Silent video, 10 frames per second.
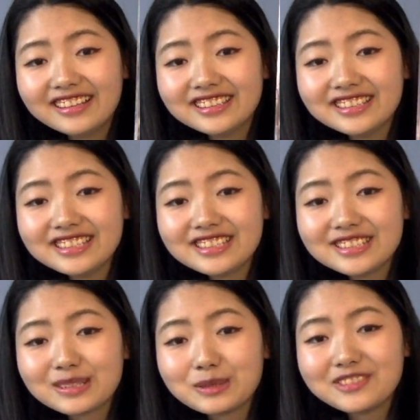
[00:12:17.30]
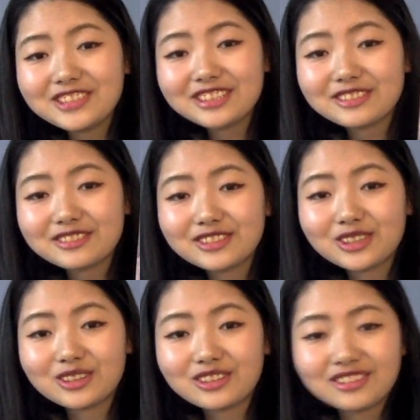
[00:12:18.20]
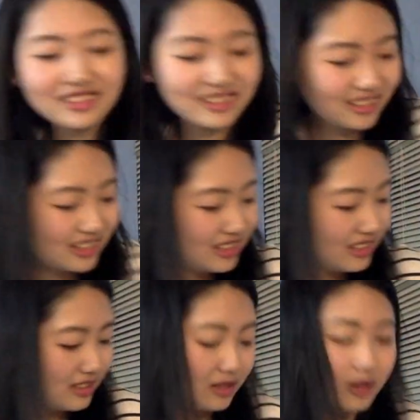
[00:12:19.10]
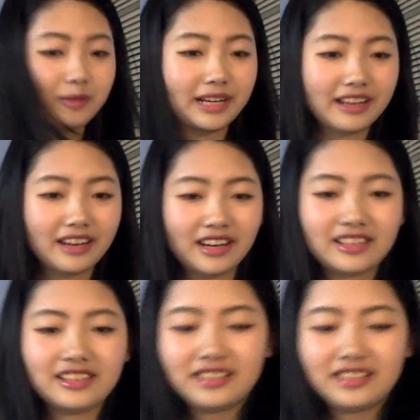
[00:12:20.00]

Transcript: This is so beautiful! Oh my god.